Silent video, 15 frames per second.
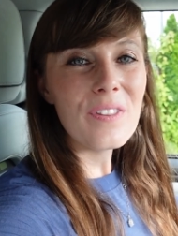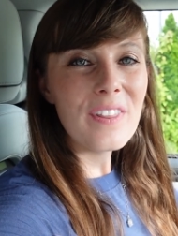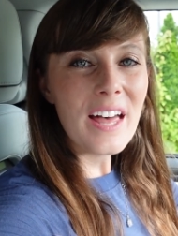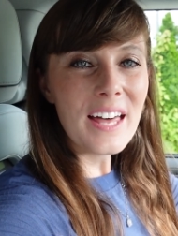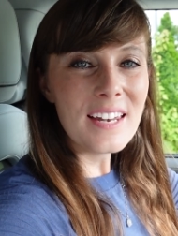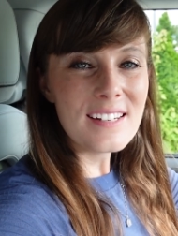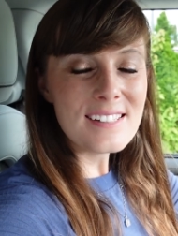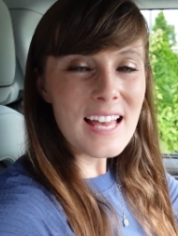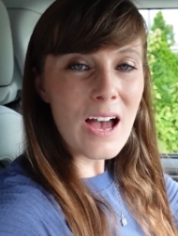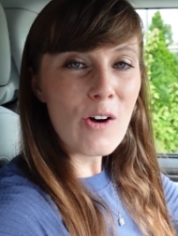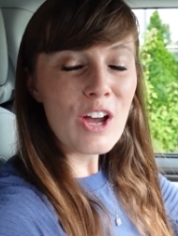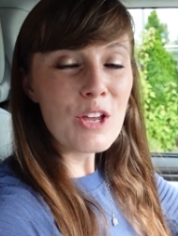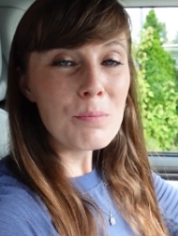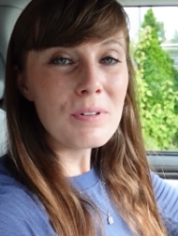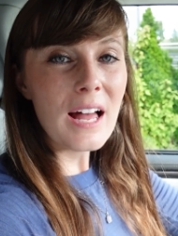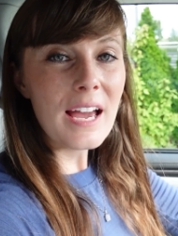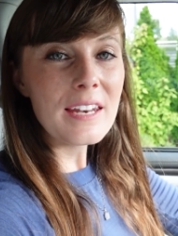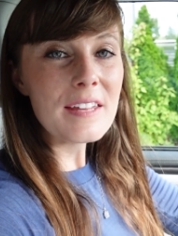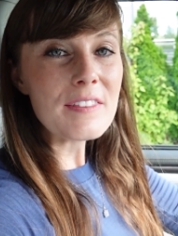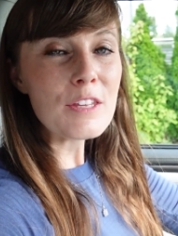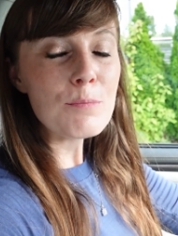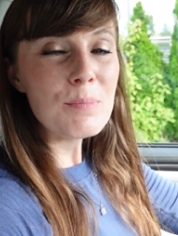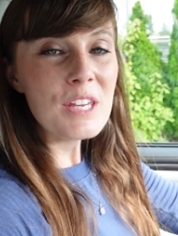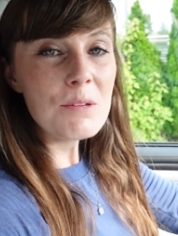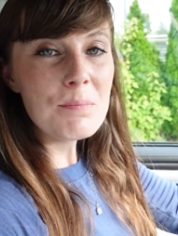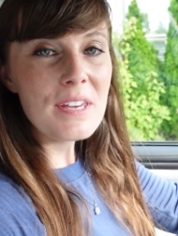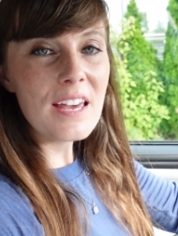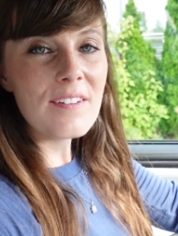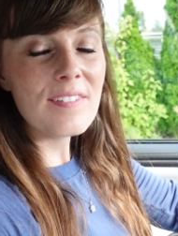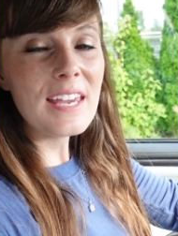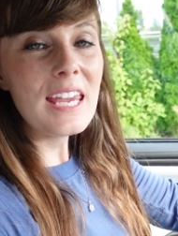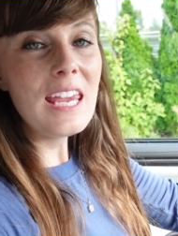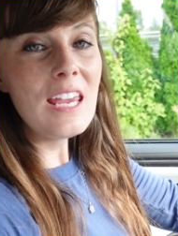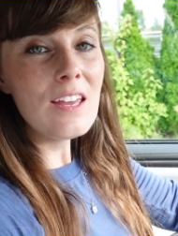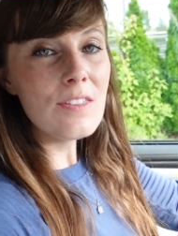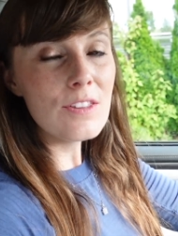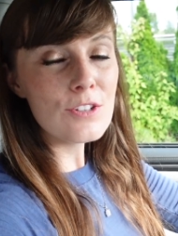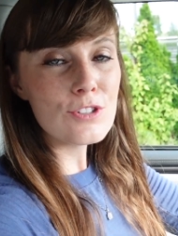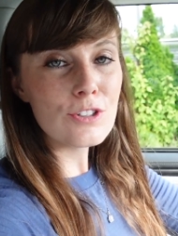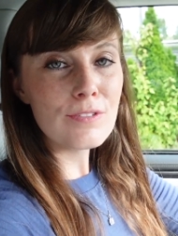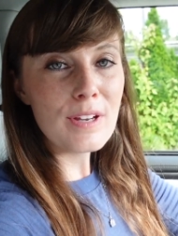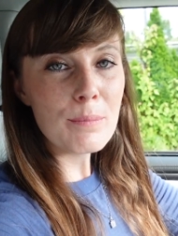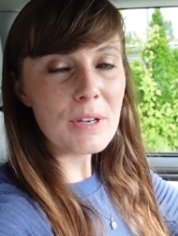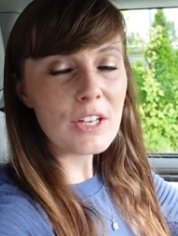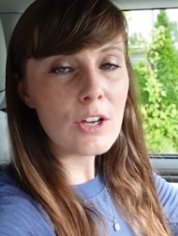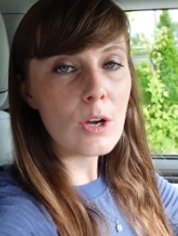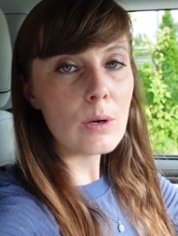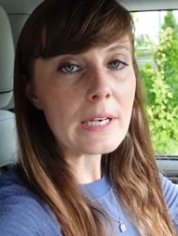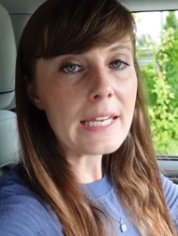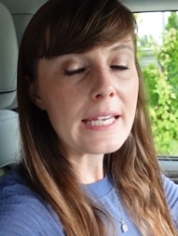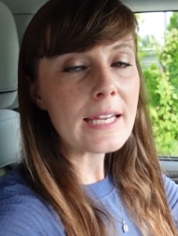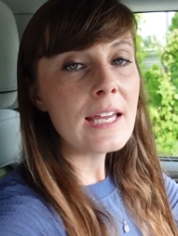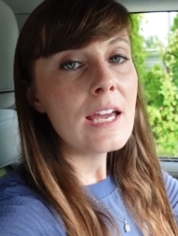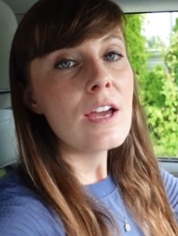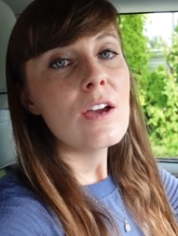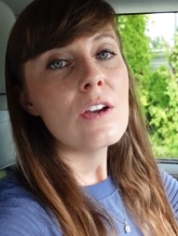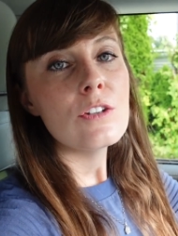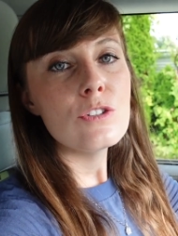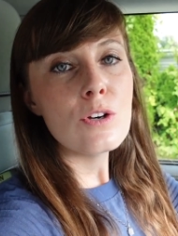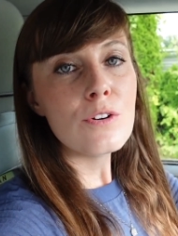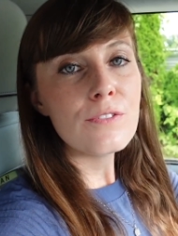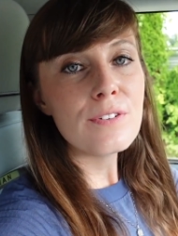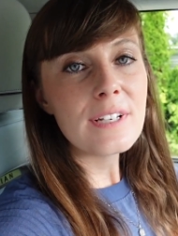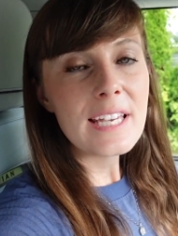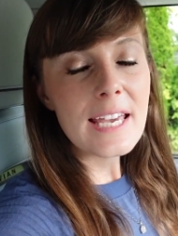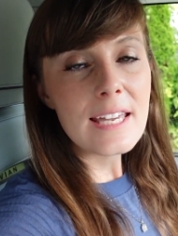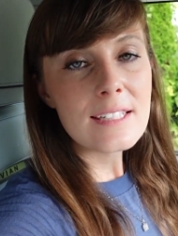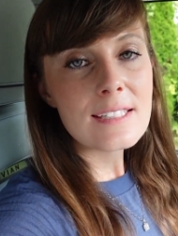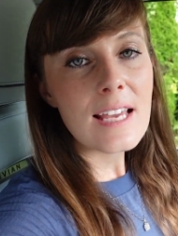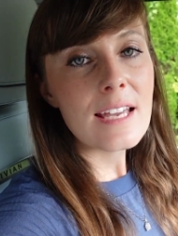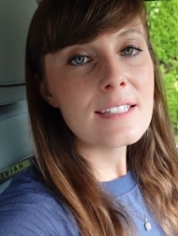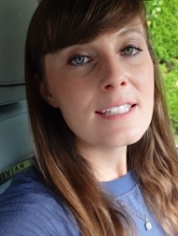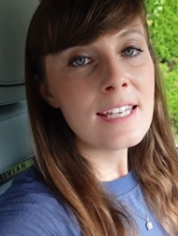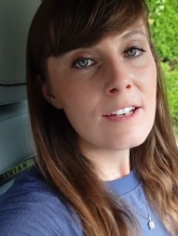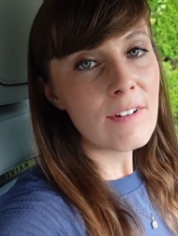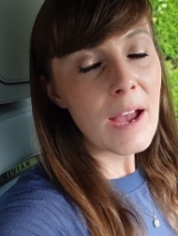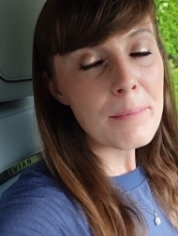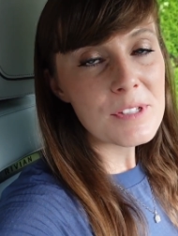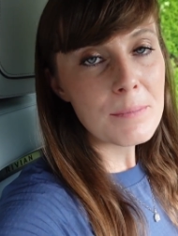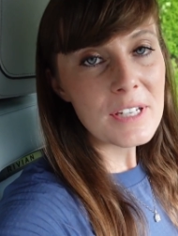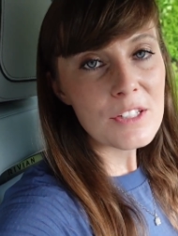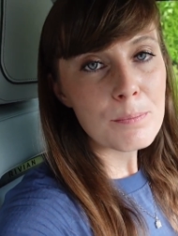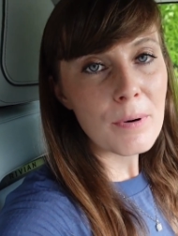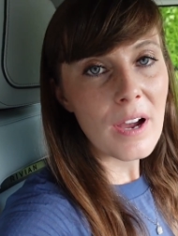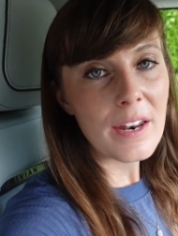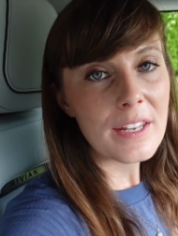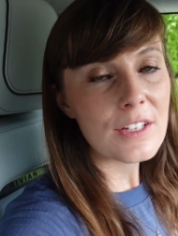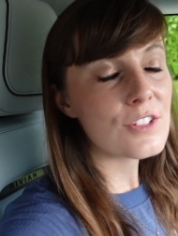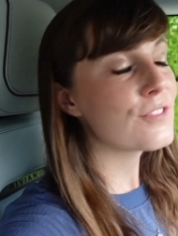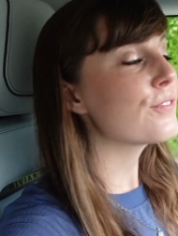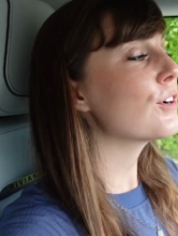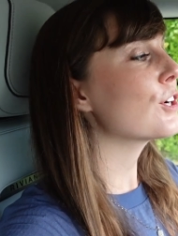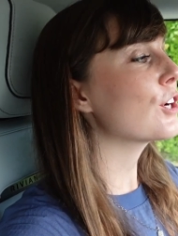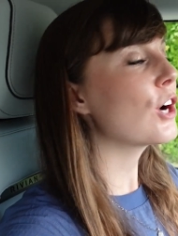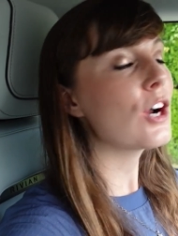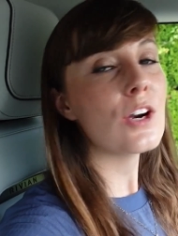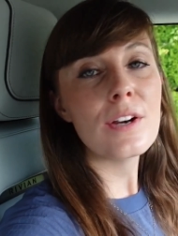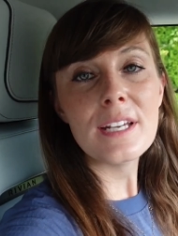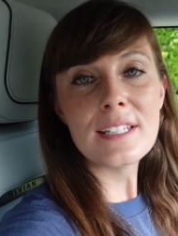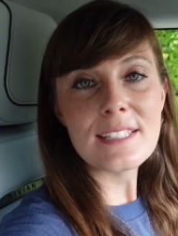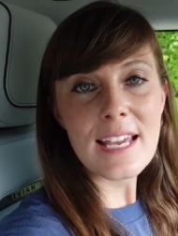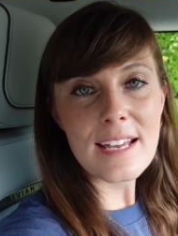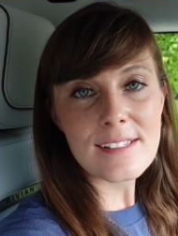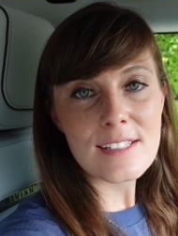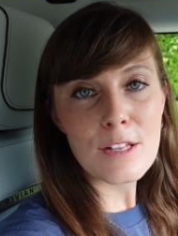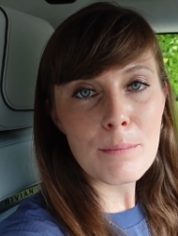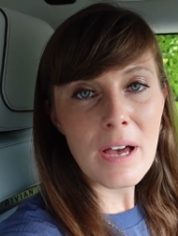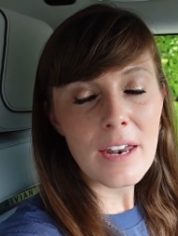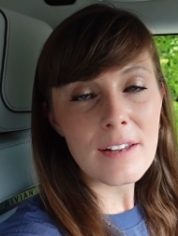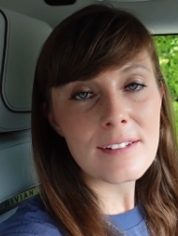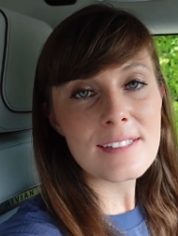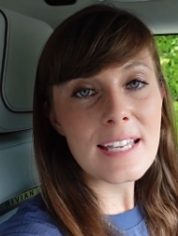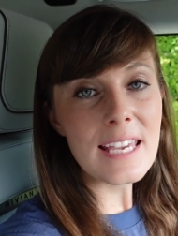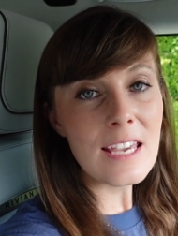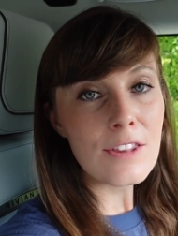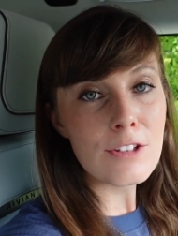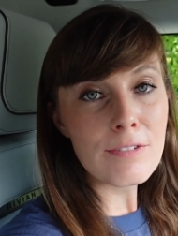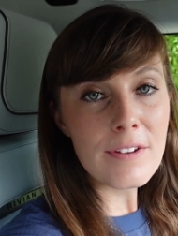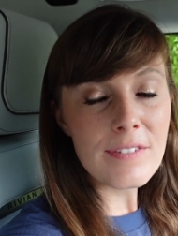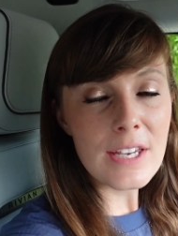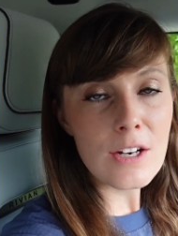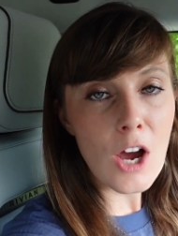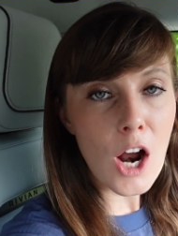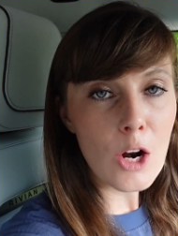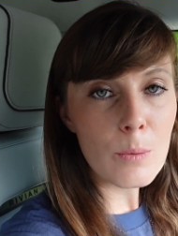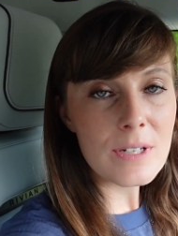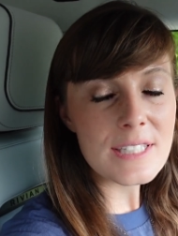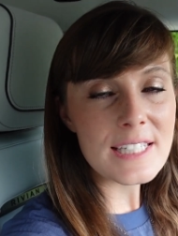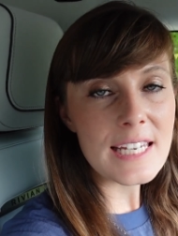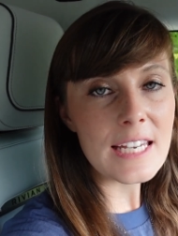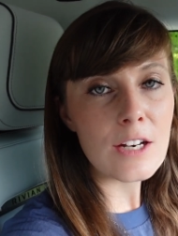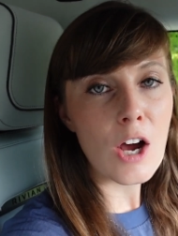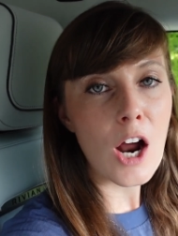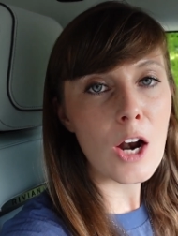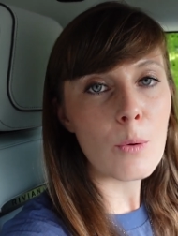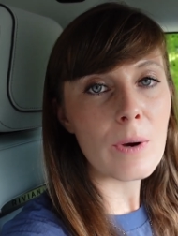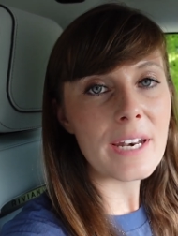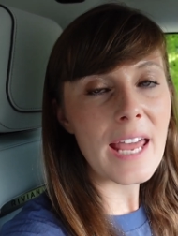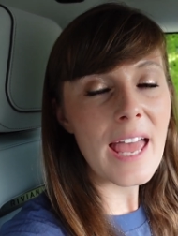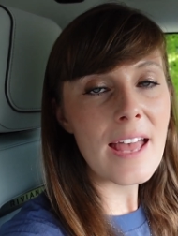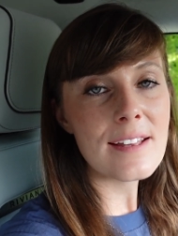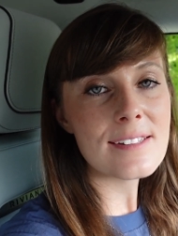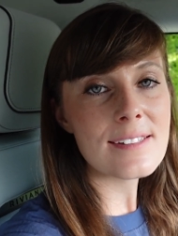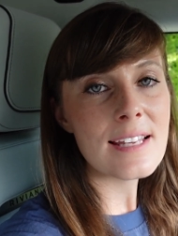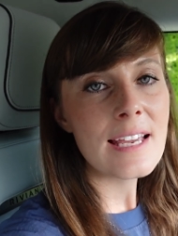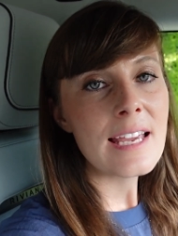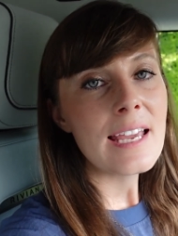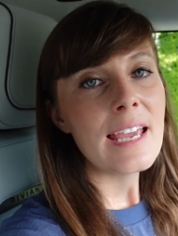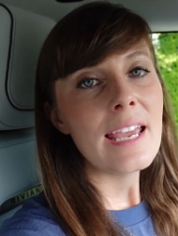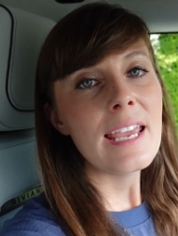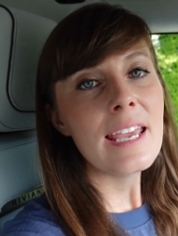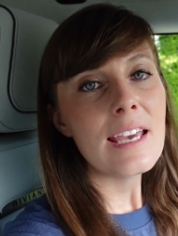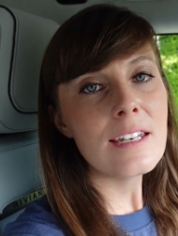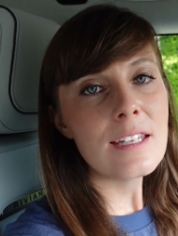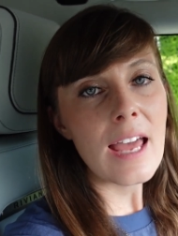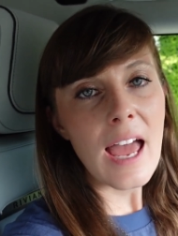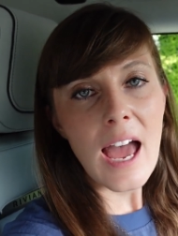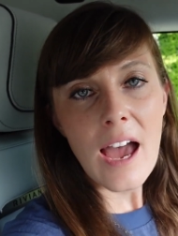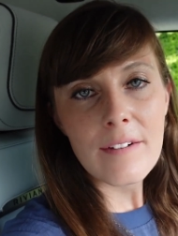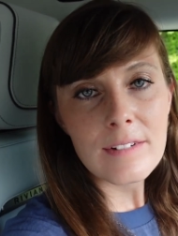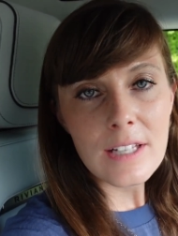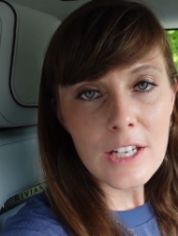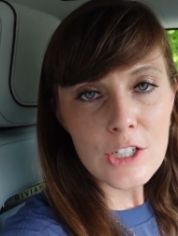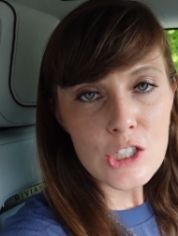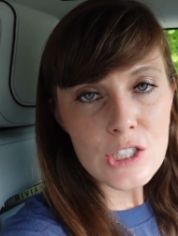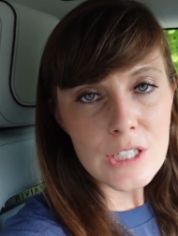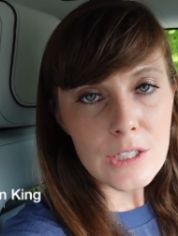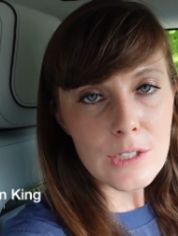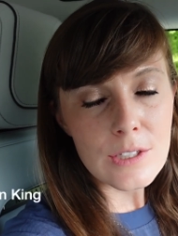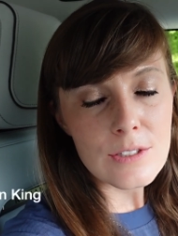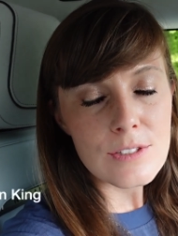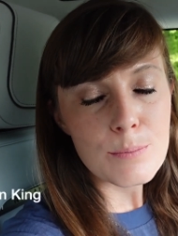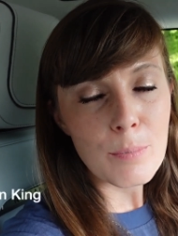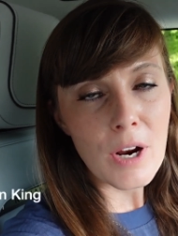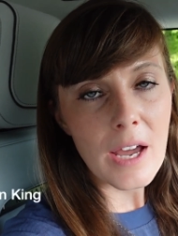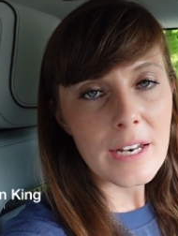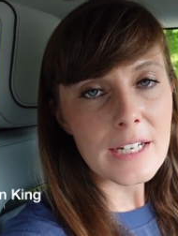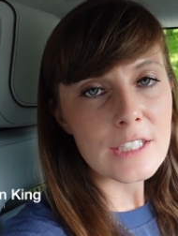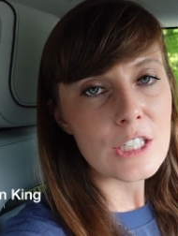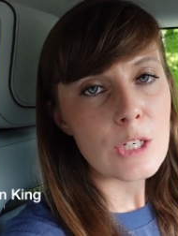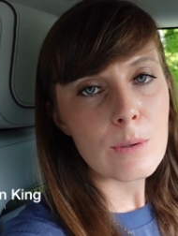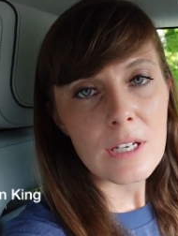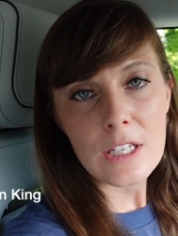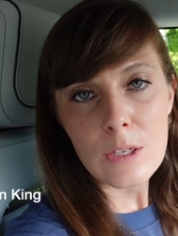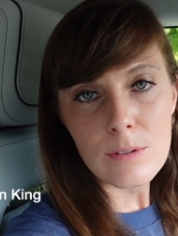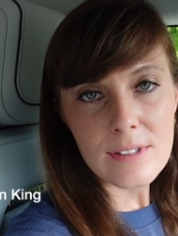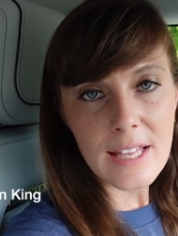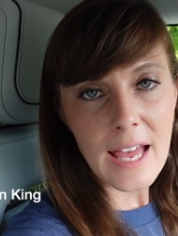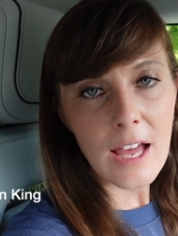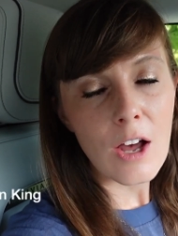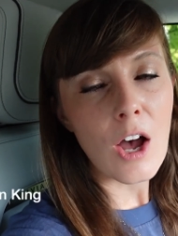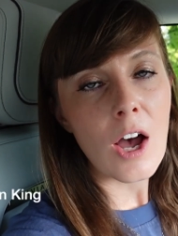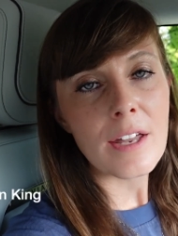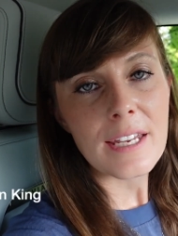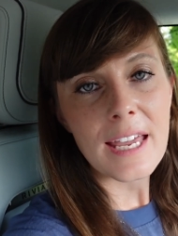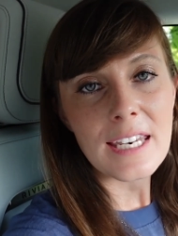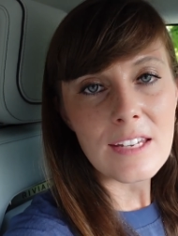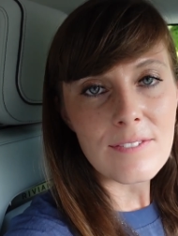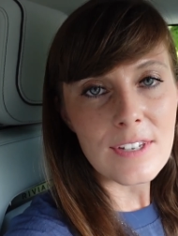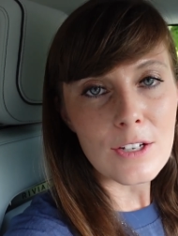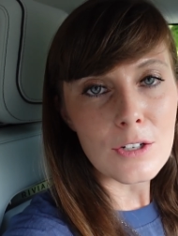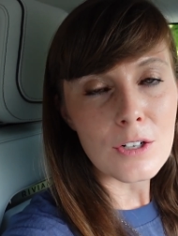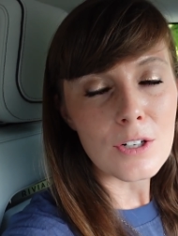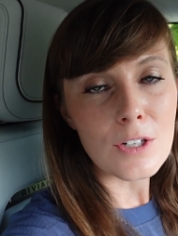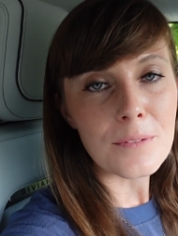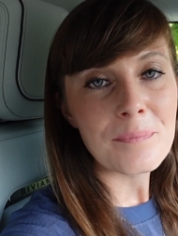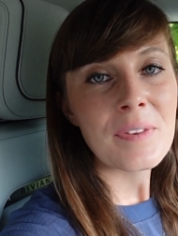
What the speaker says: that is how I applied the PPF and the ceramic coating. Don't forget, TWRAPs makes products for current Tesla models and the Rivian R1T and R1S, and Avalon Shield's product, you can use that on any vehicle.